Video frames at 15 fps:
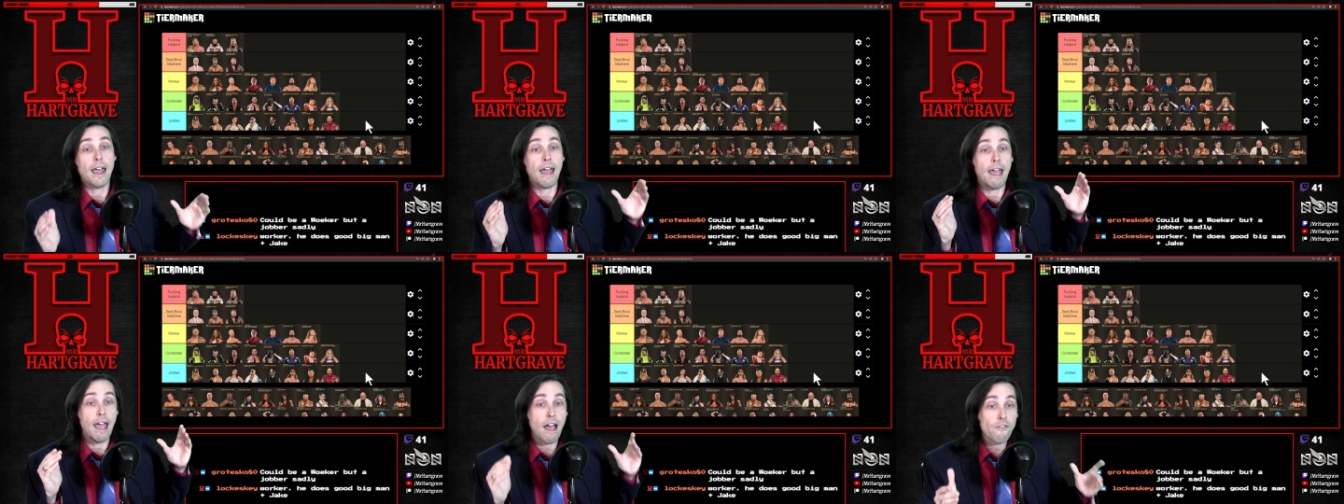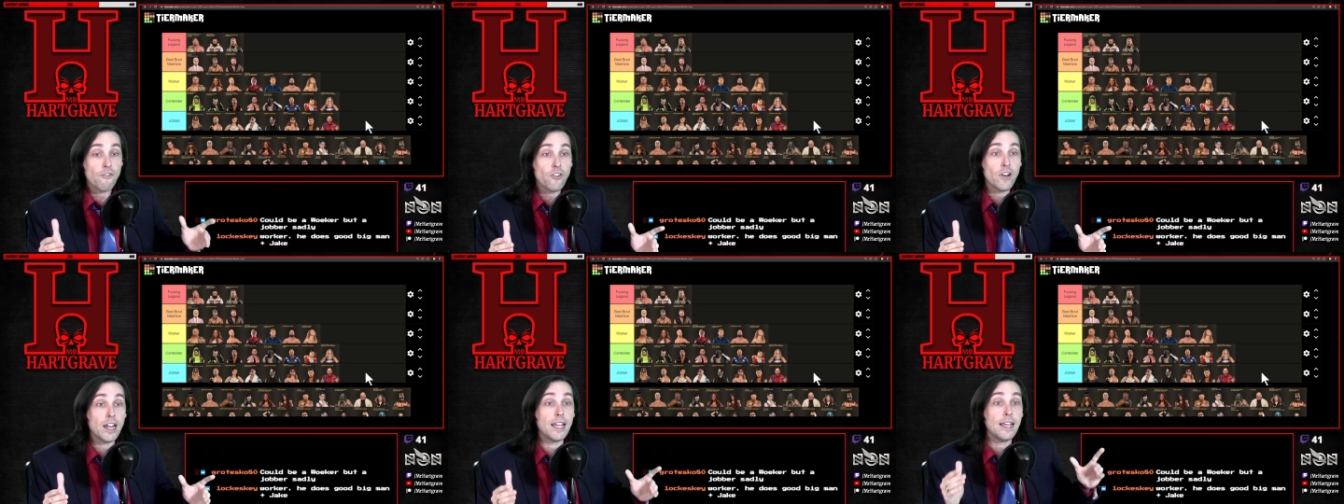
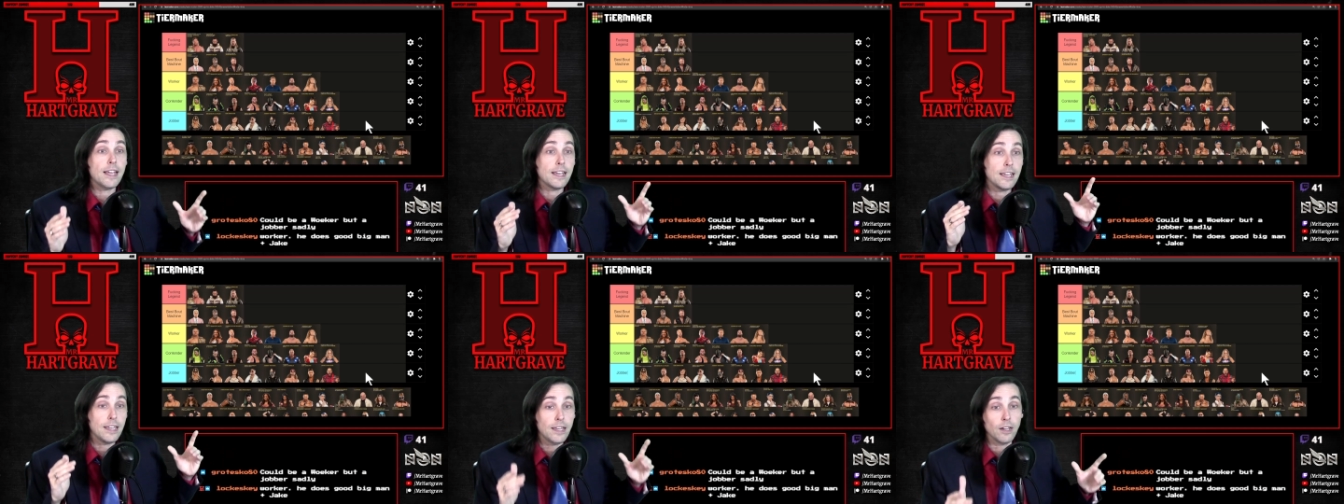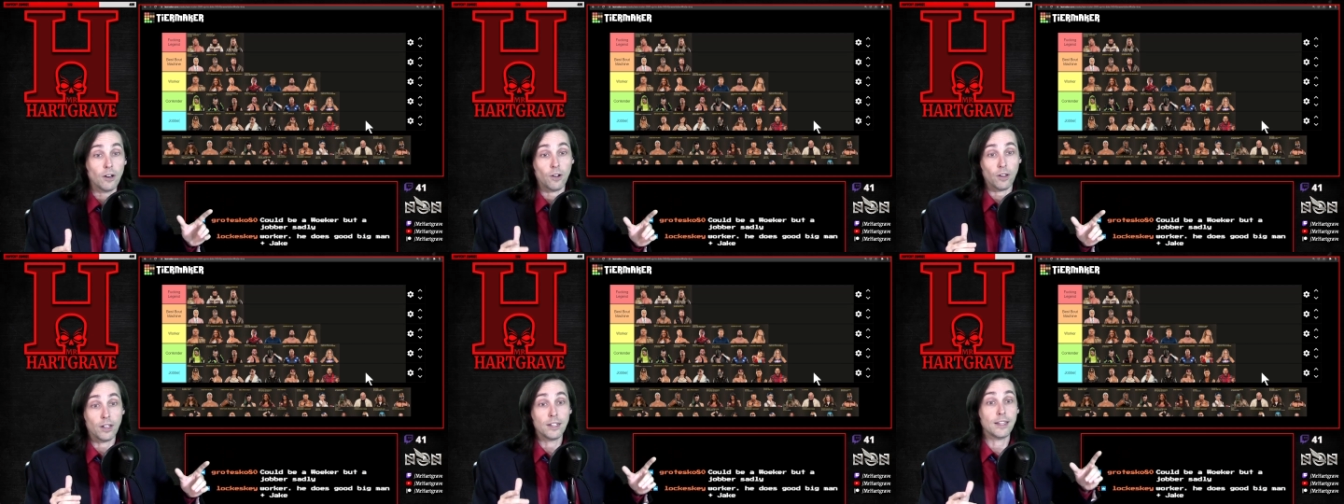Every
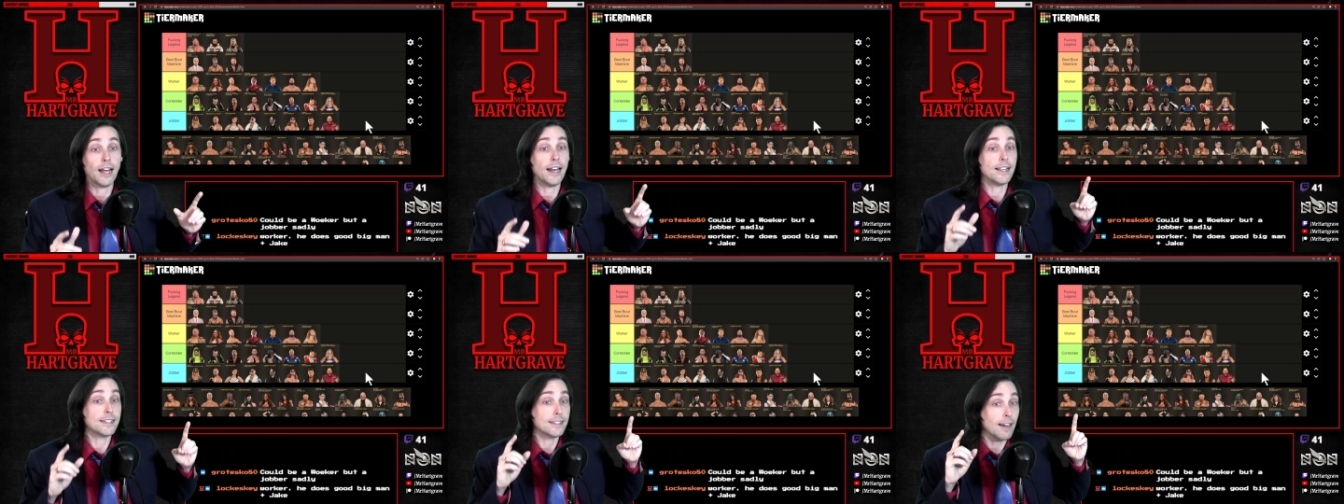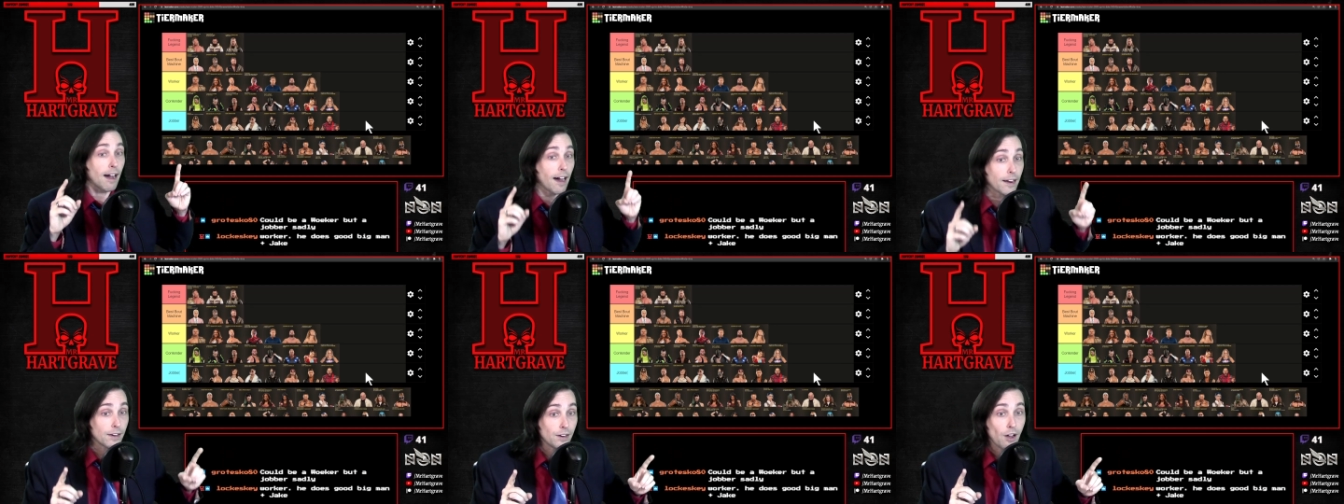heel that has
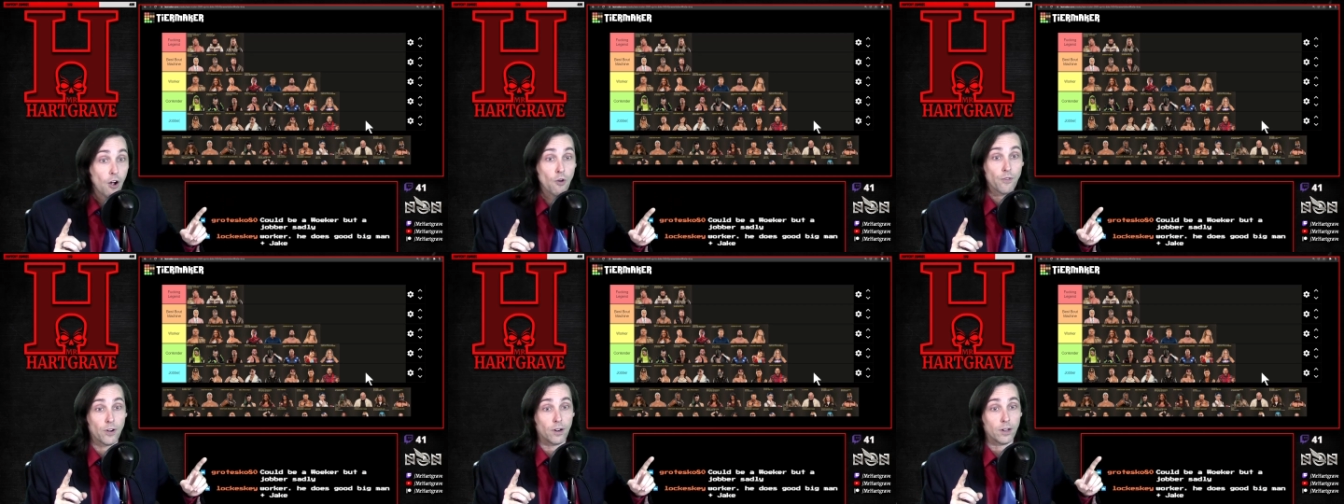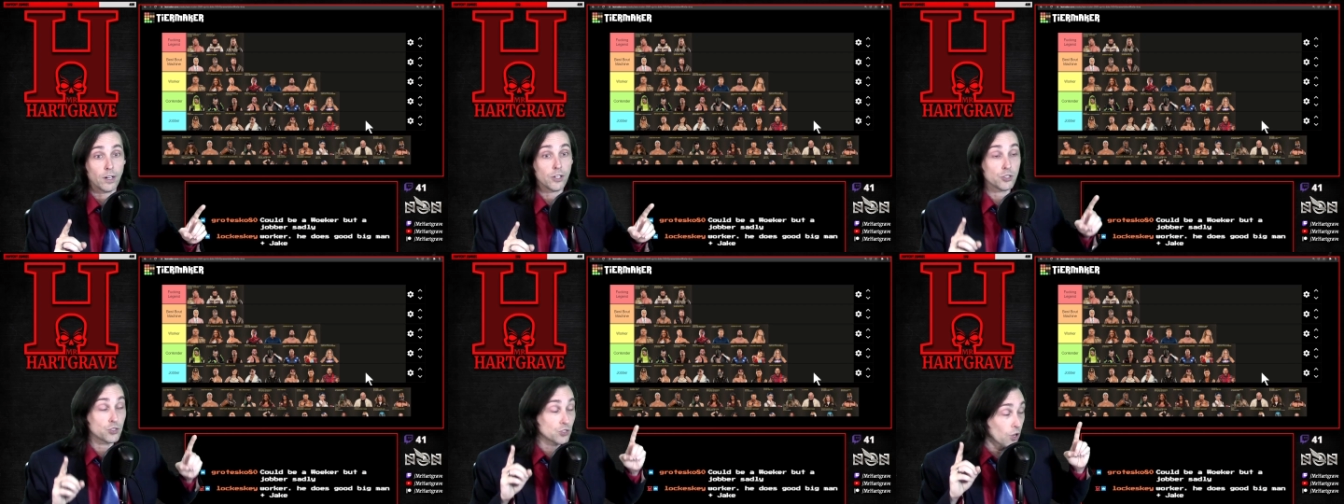gotten over
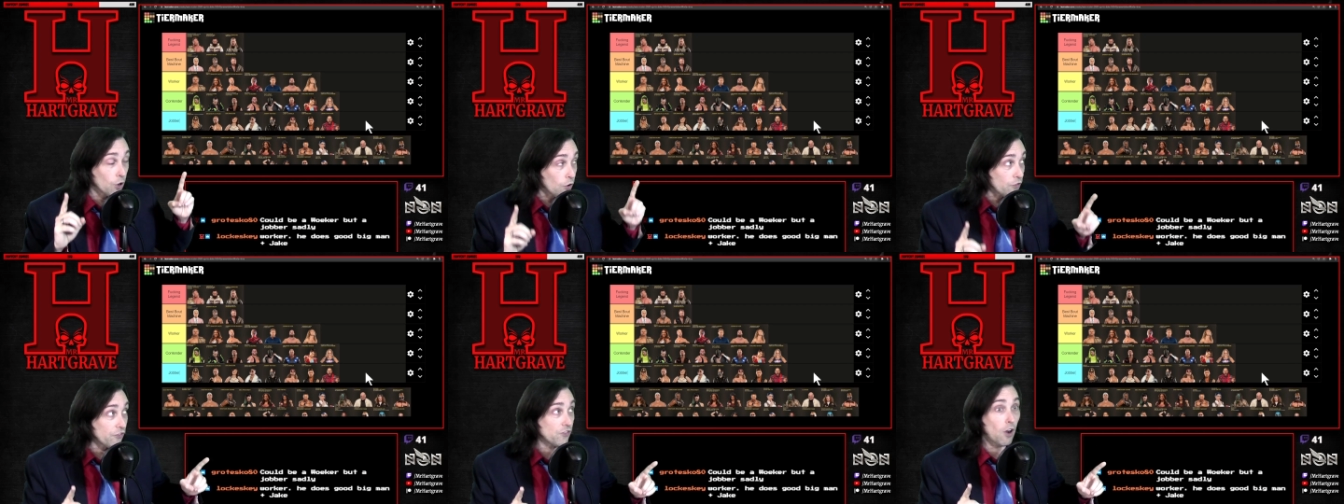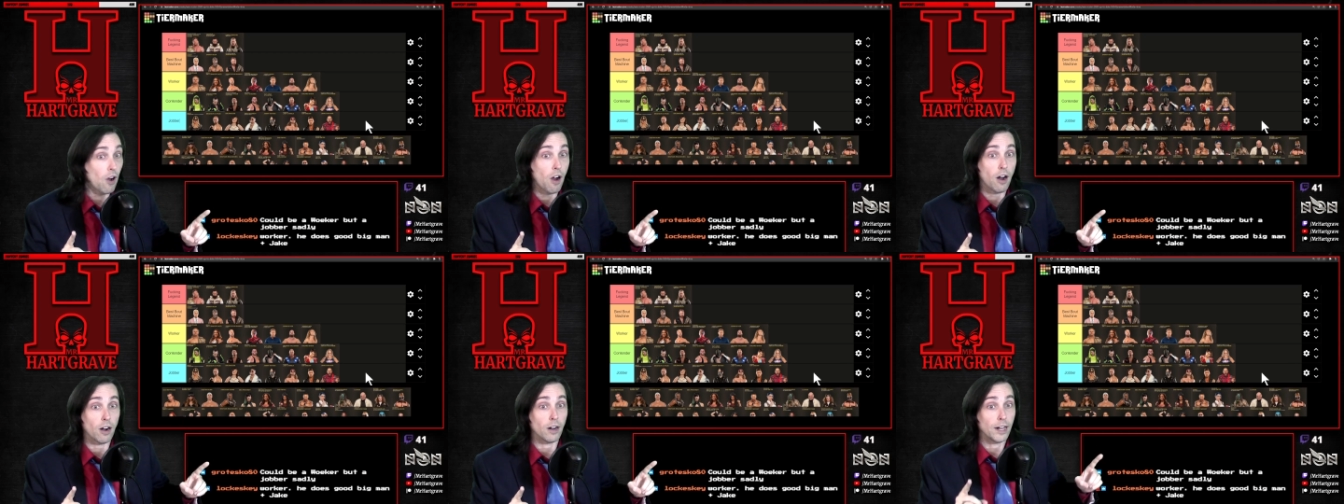so
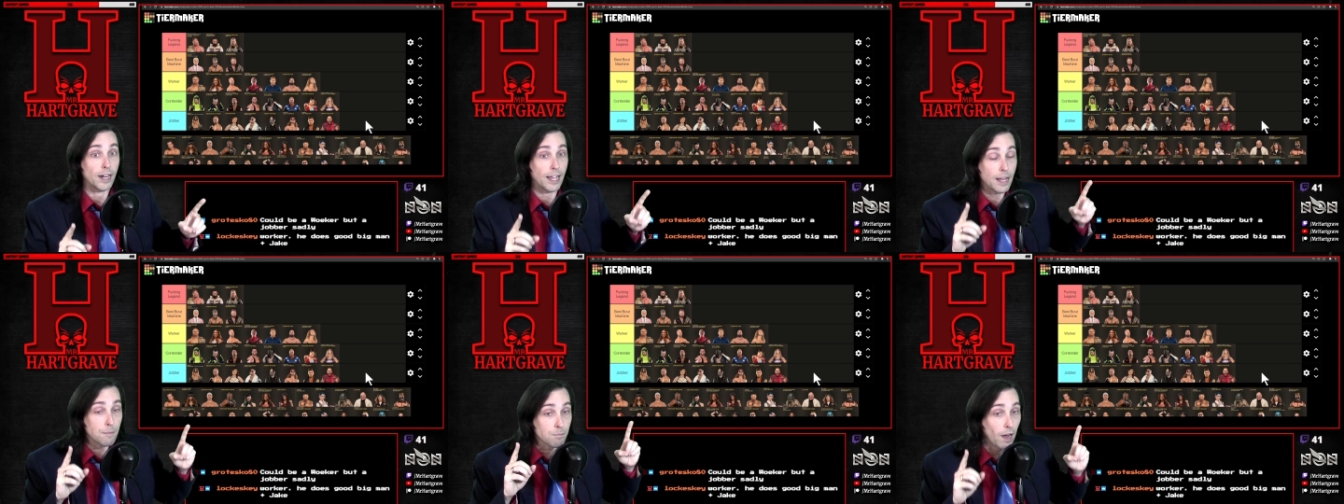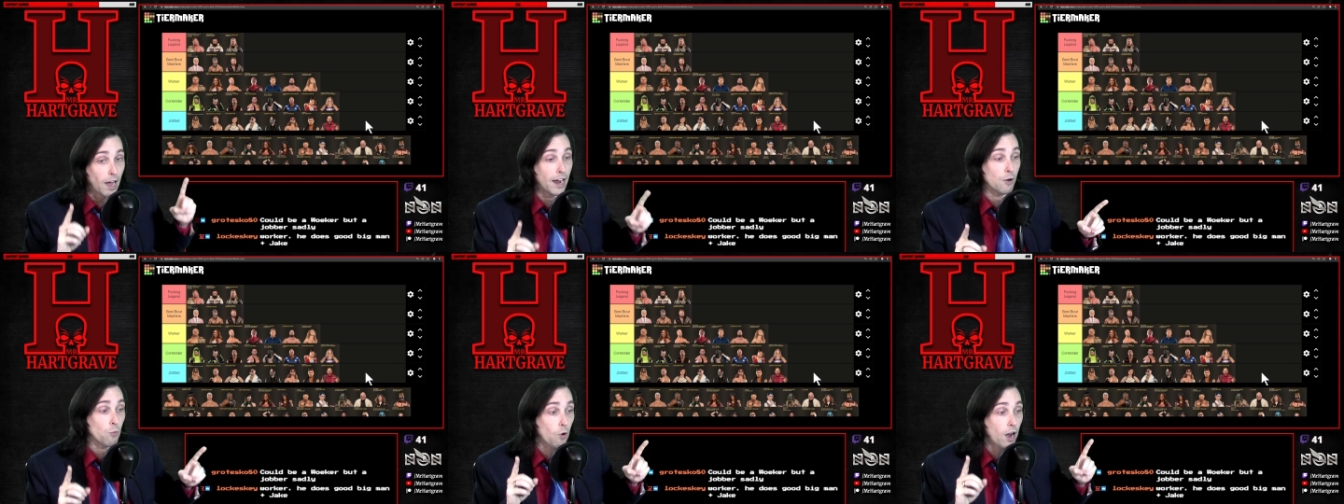far in
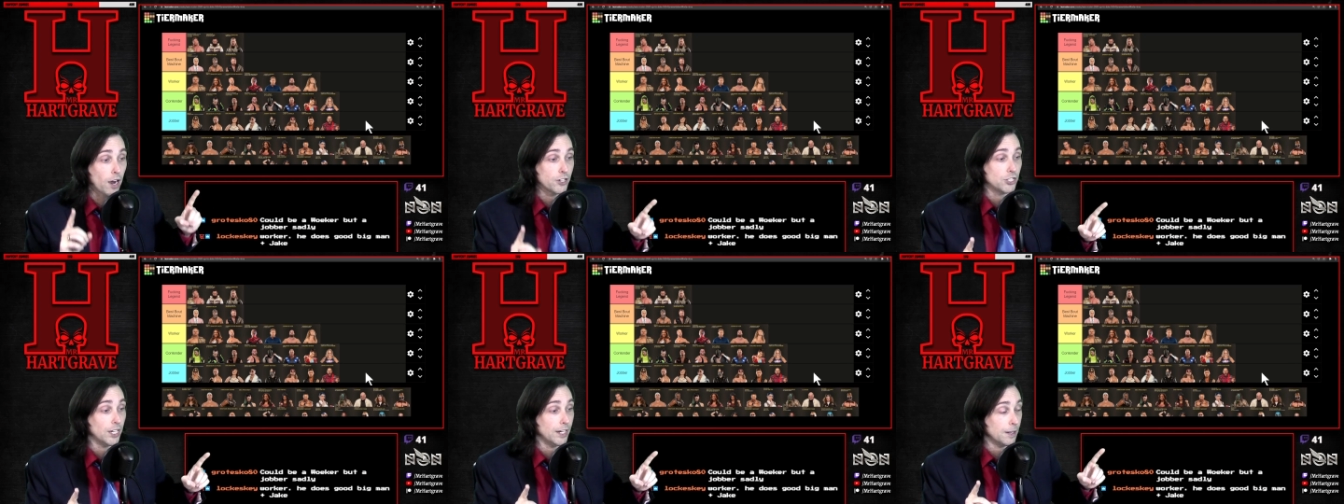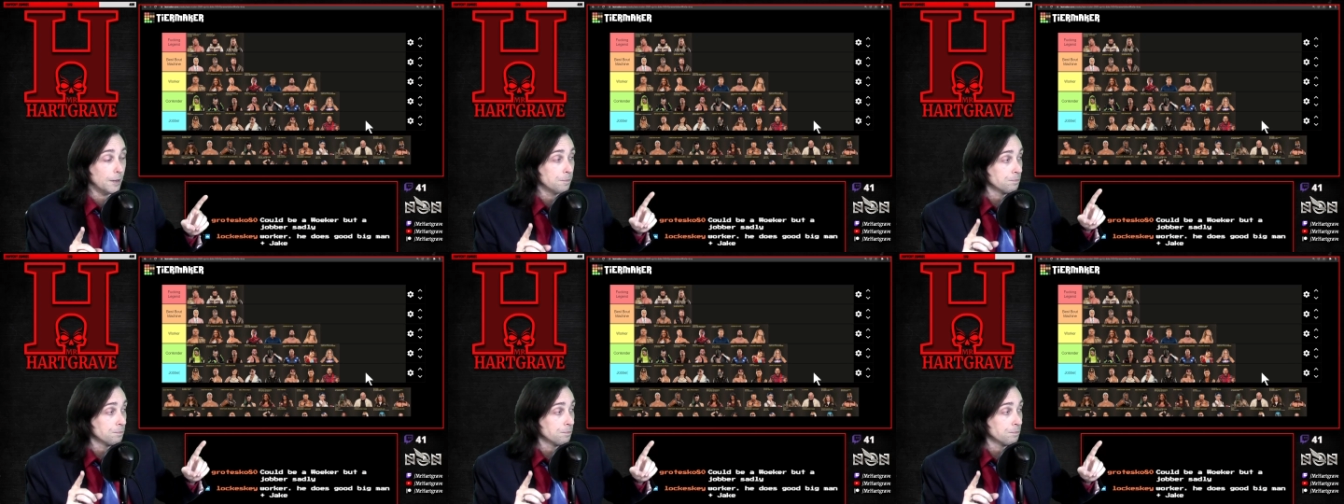my watching